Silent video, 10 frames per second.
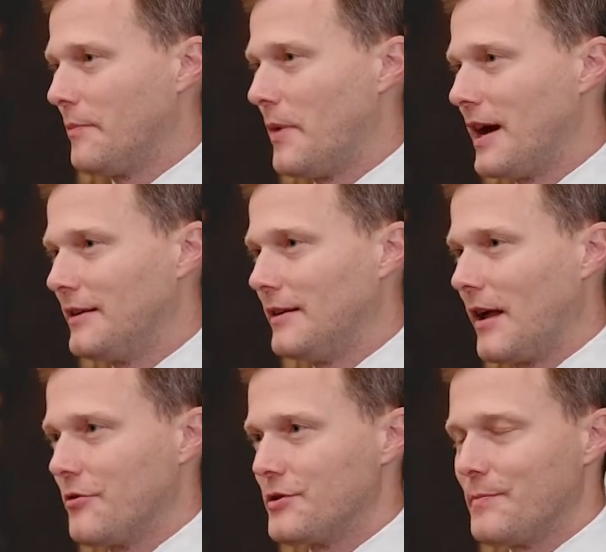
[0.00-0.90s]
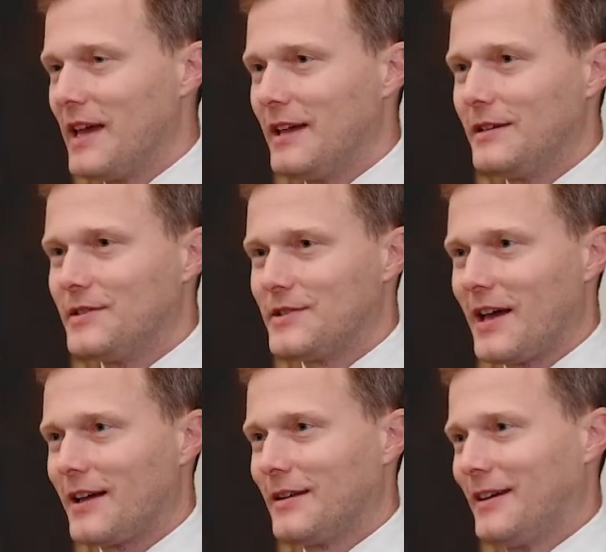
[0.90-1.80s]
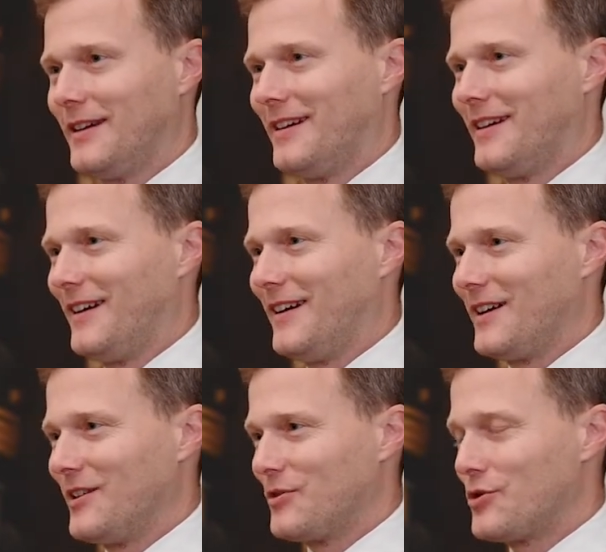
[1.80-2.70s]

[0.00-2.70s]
Biden and others made, is that you know,